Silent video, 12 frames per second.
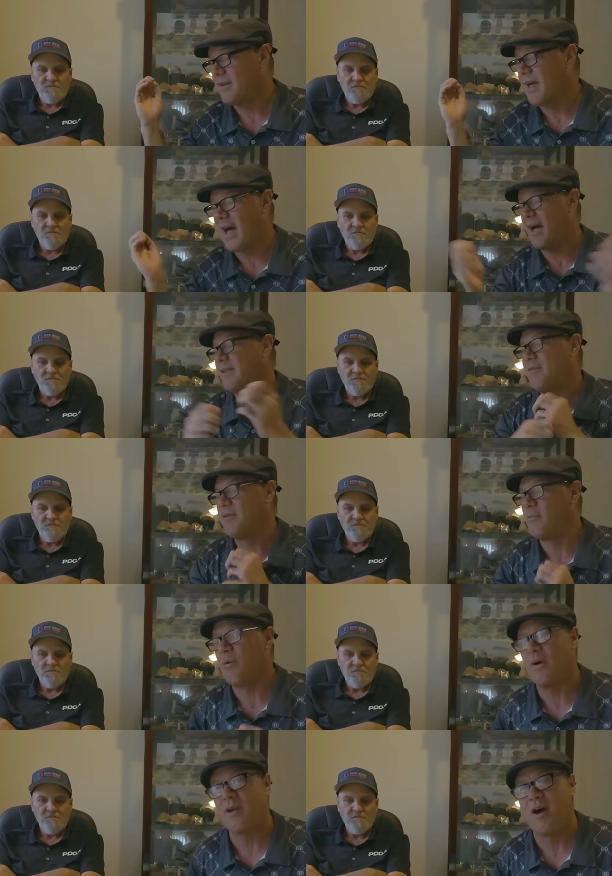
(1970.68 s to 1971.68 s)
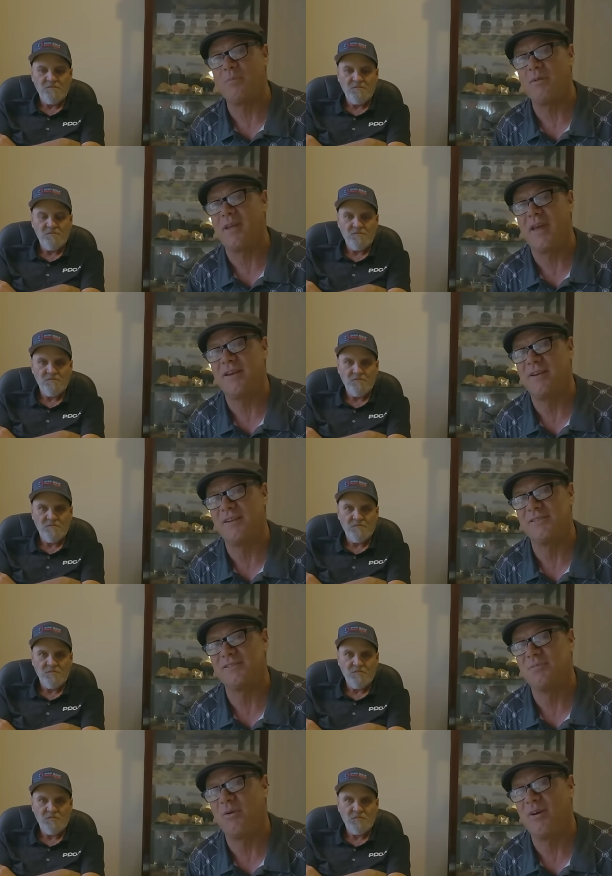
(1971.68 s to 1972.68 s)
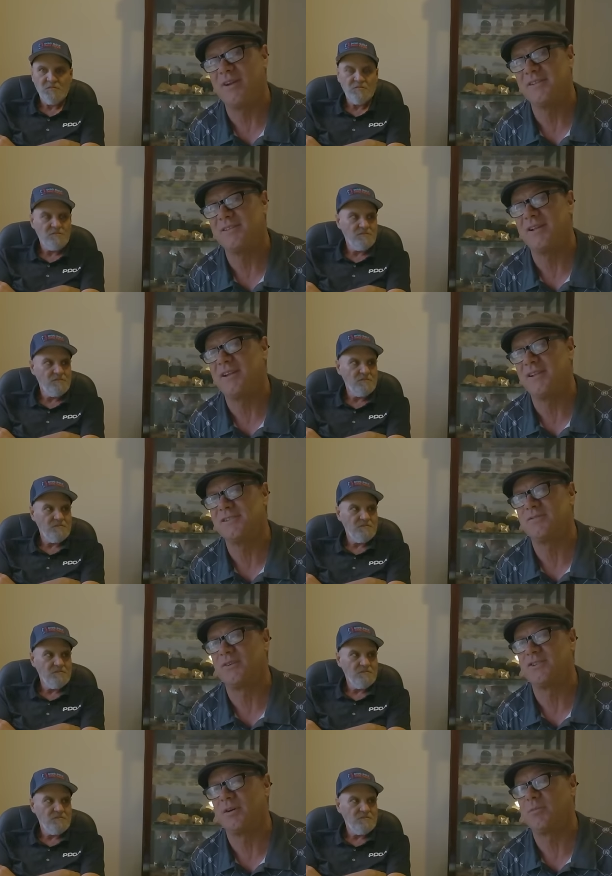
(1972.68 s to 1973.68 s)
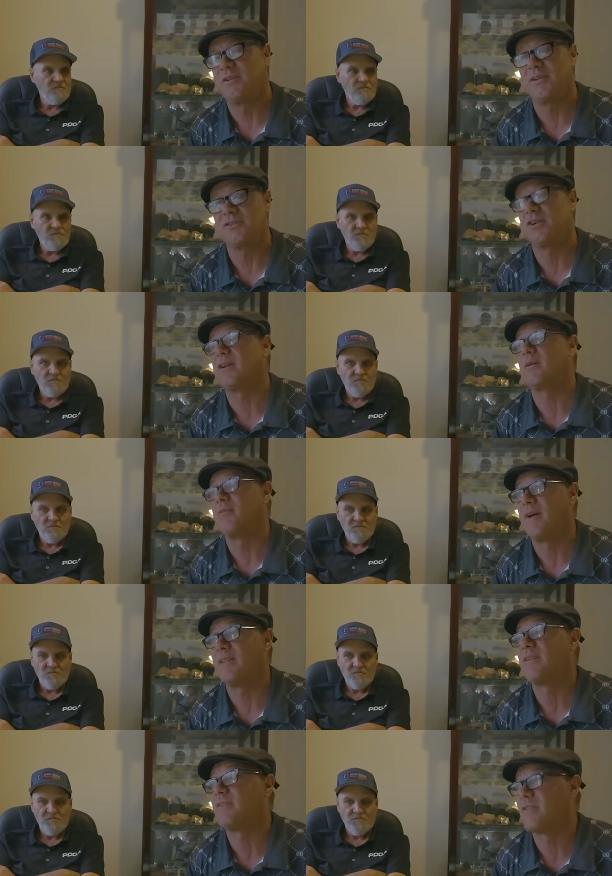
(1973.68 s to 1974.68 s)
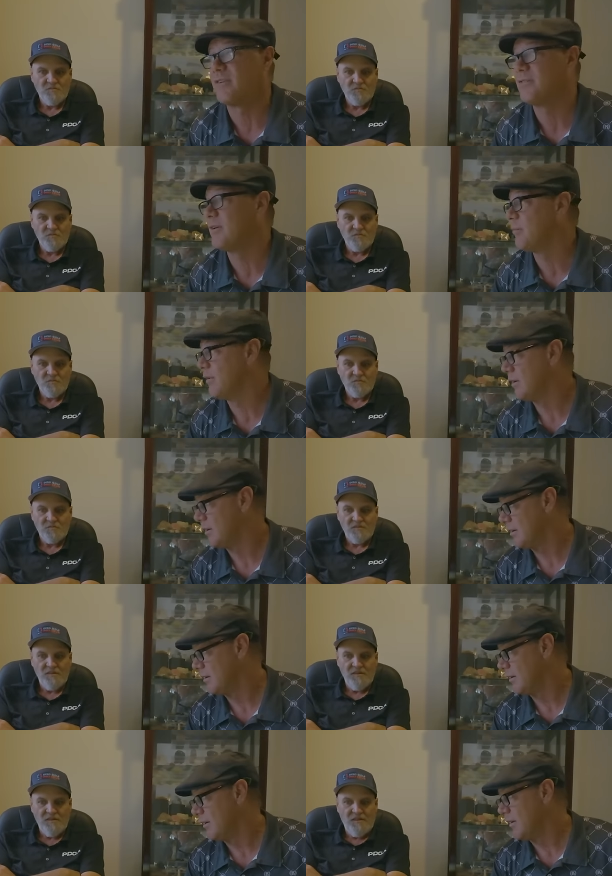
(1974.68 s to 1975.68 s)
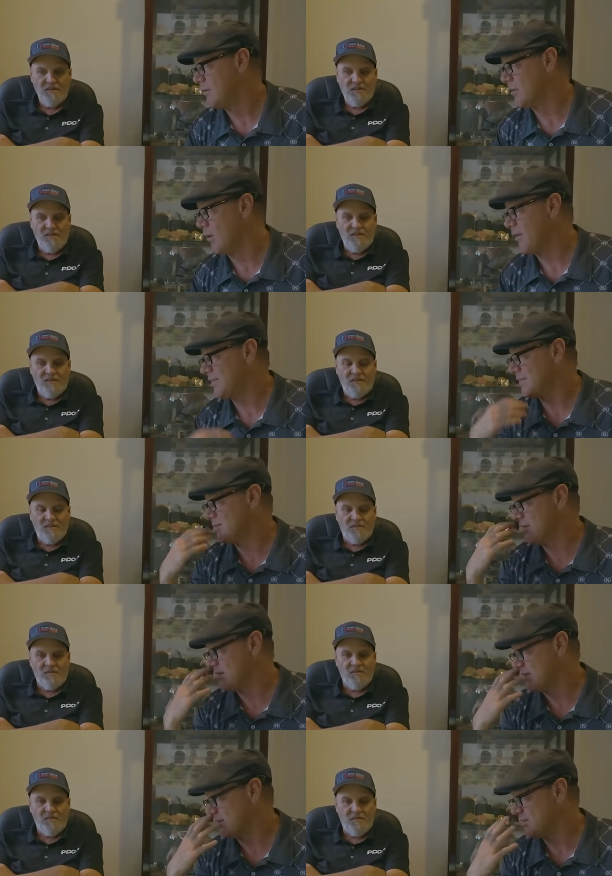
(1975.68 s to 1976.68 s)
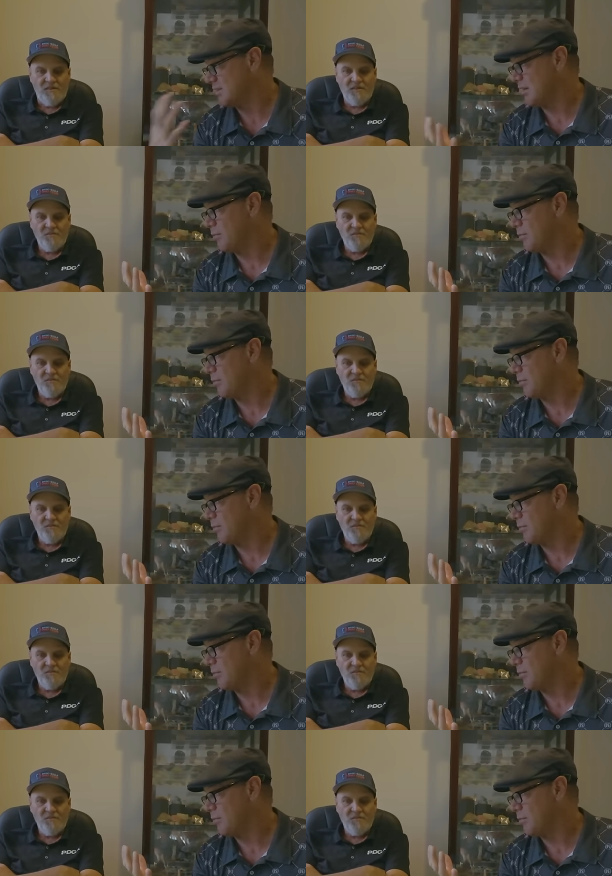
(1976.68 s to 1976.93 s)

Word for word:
Speaker 1: god the more complicated it is the more easy it is for someone to circumvent the system so this is just a there,